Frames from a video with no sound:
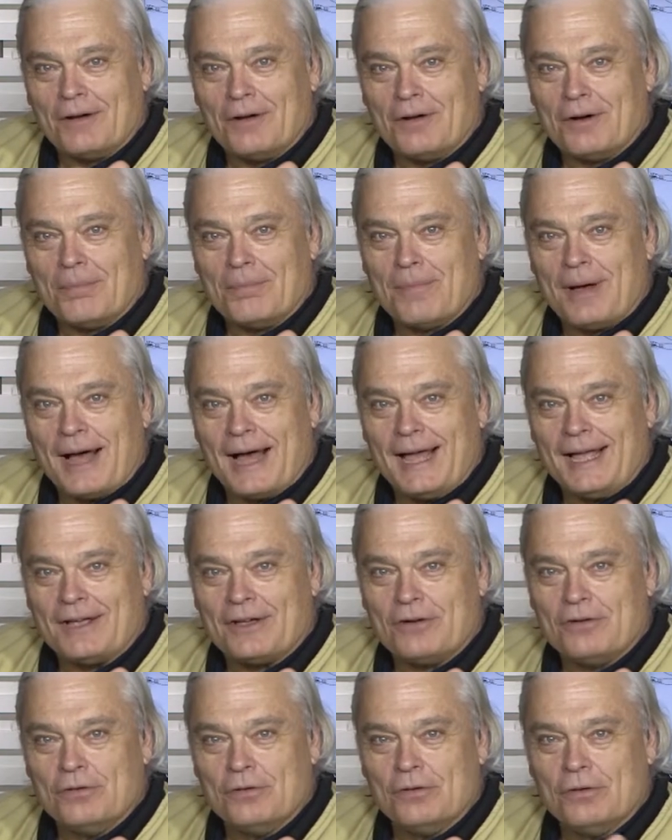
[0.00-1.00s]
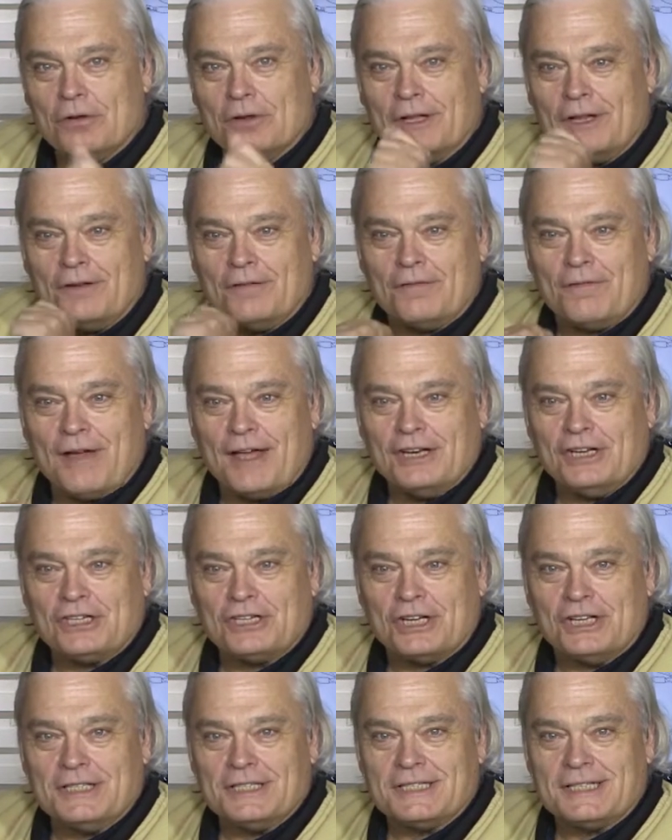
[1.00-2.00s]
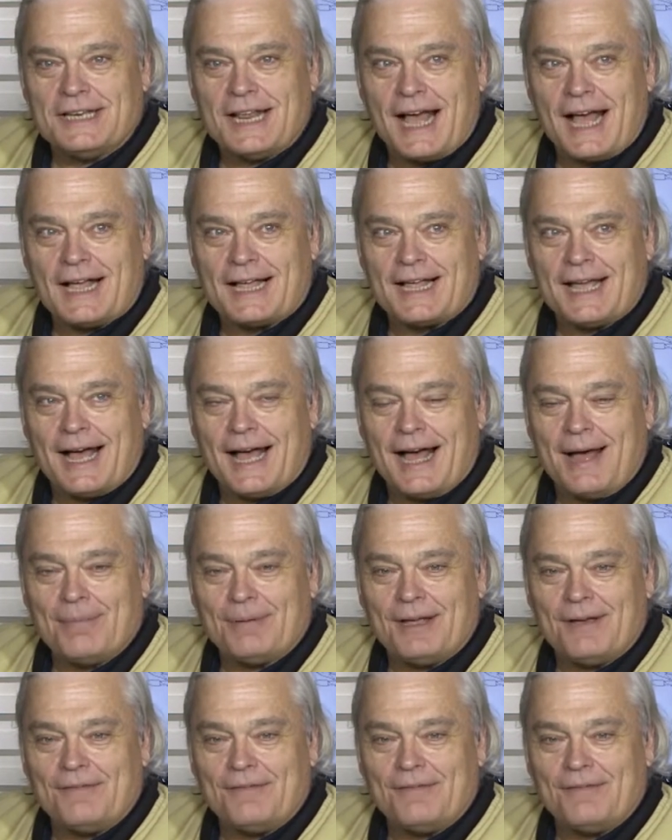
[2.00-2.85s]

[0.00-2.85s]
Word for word: Go to mycoolinventions.com.